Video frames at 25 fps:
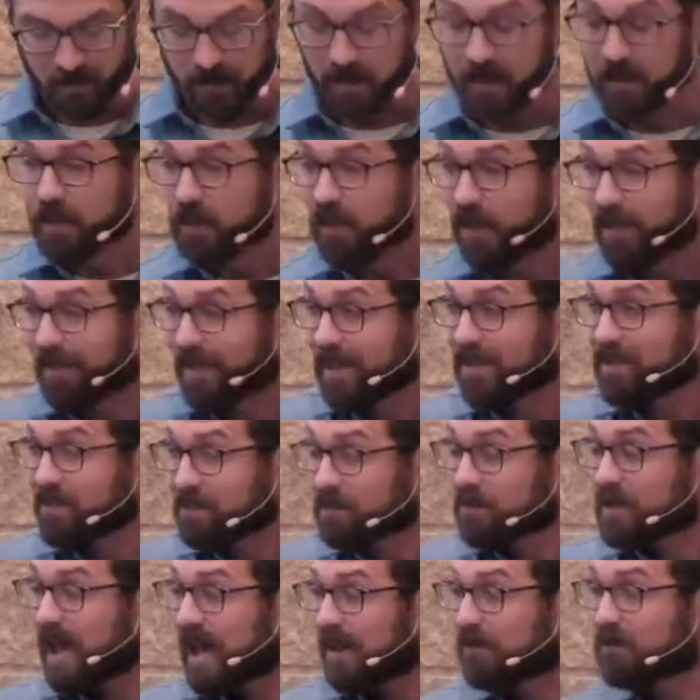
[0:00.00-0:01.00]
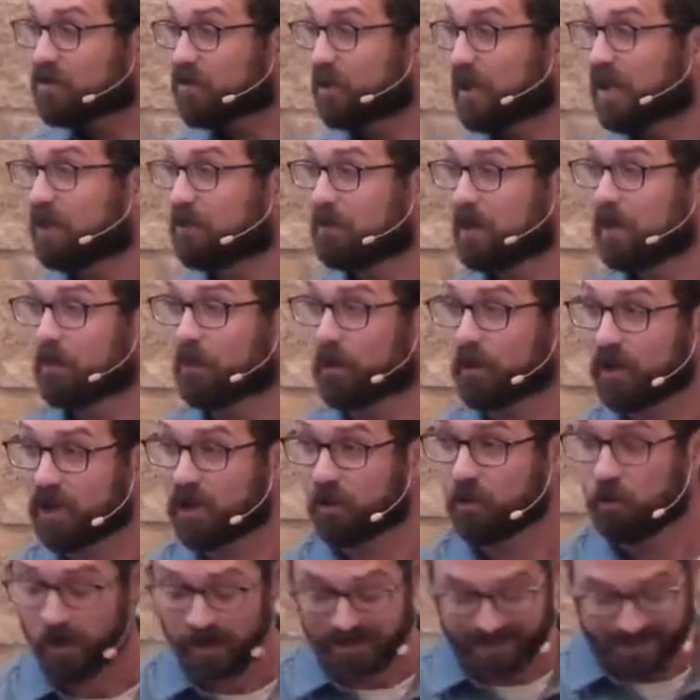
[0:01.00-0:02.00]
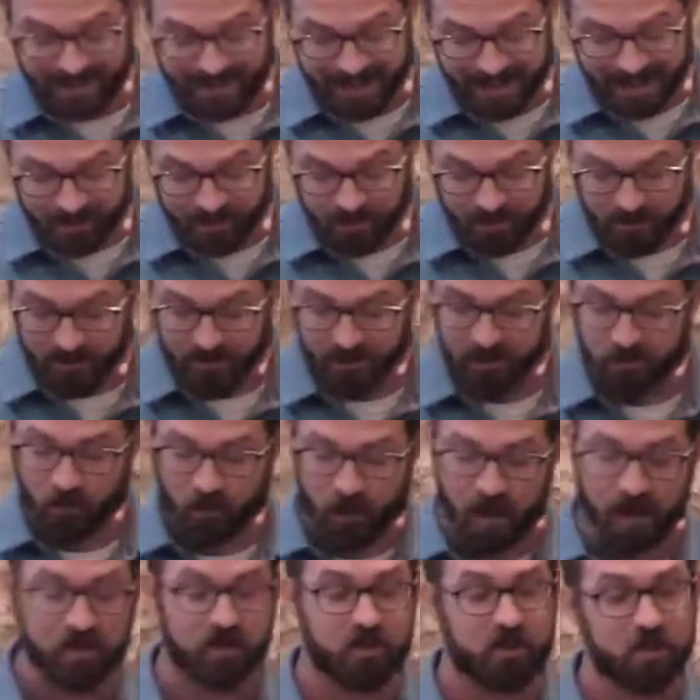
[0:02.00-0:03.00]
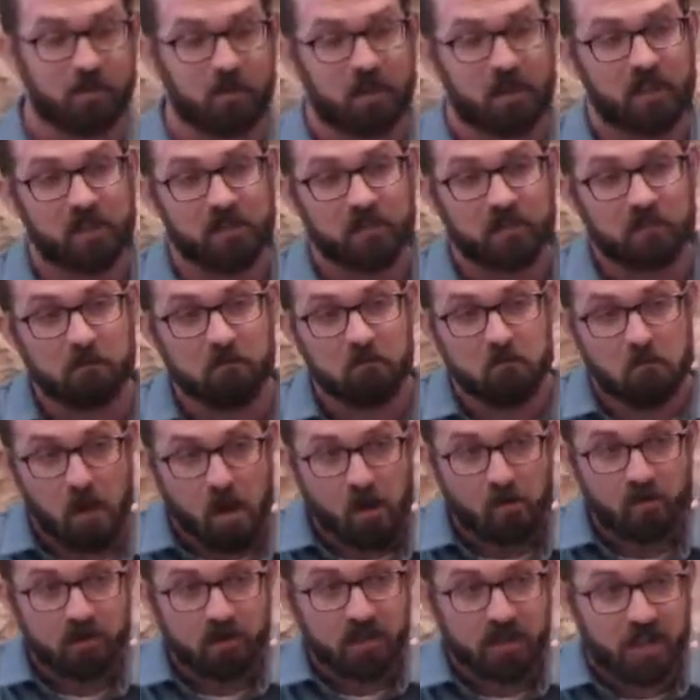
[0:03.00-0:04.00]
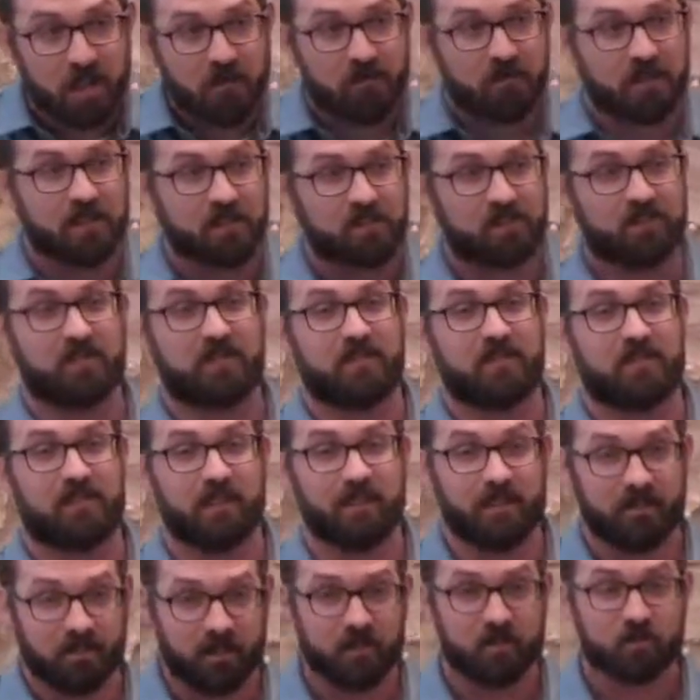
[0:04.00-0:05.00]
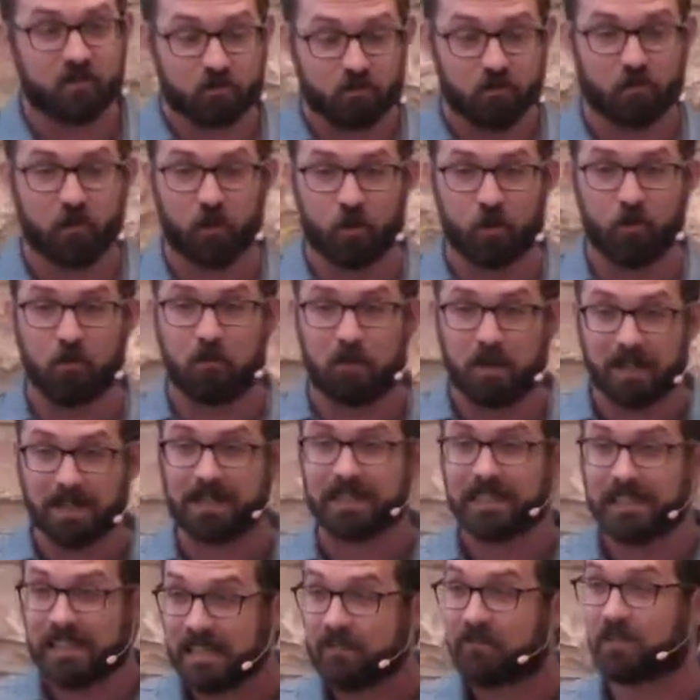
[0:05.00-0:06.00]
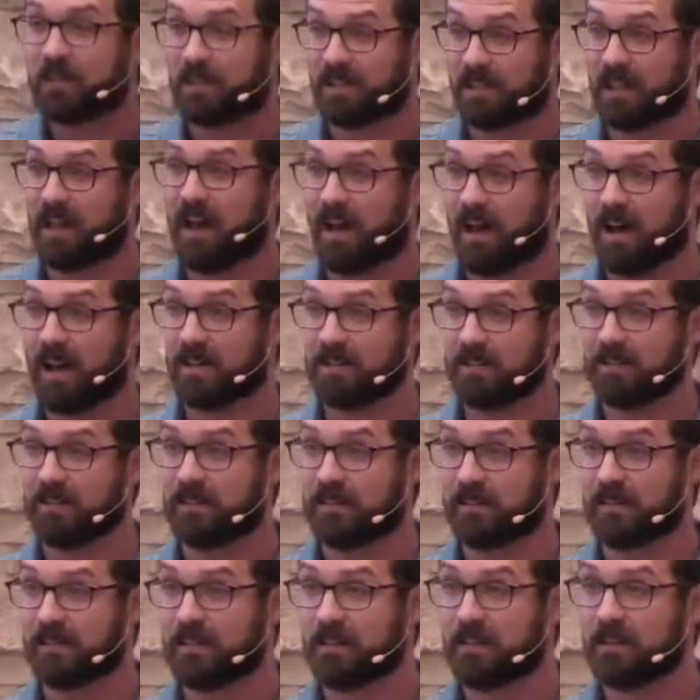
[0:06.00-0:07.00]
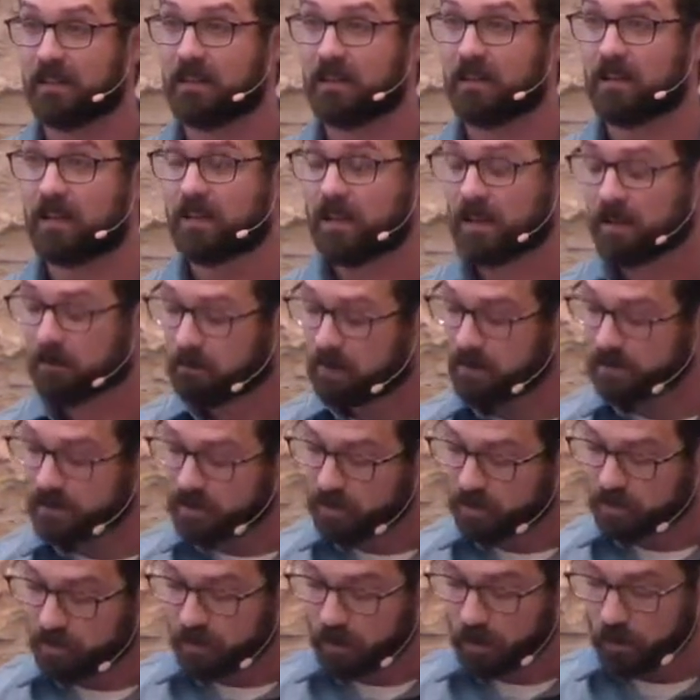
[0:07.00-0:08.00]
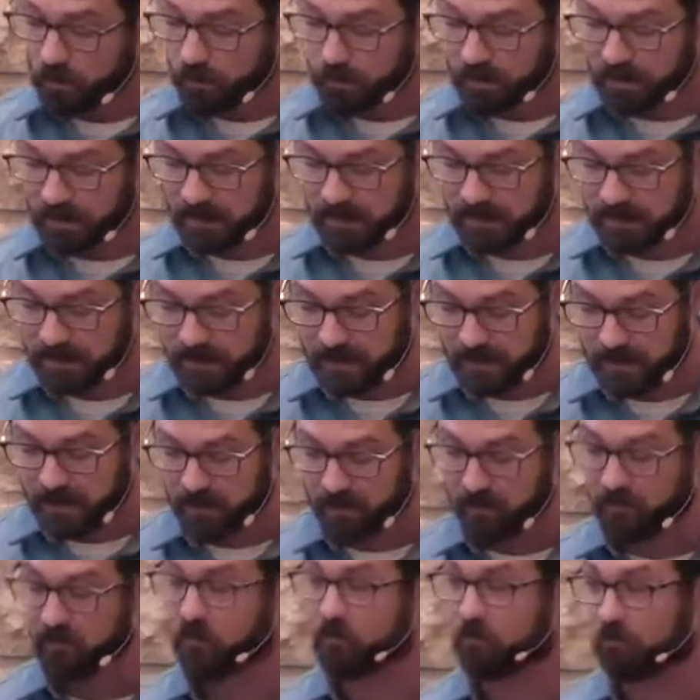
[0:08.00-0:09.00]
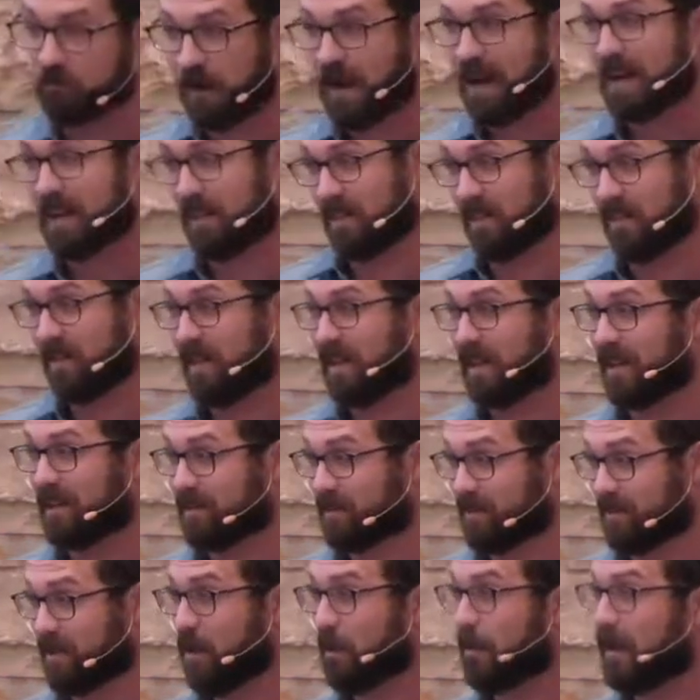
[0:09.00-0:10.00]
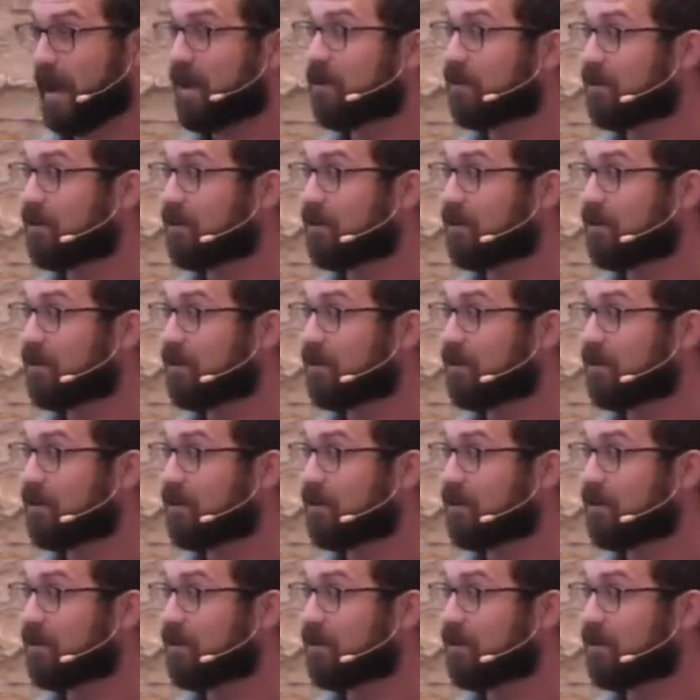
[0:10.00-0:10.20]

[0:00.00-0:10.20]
You know, I think sometimes we can be pretty quick to answer this question because most of us in this room believe in God, but do you believe right things about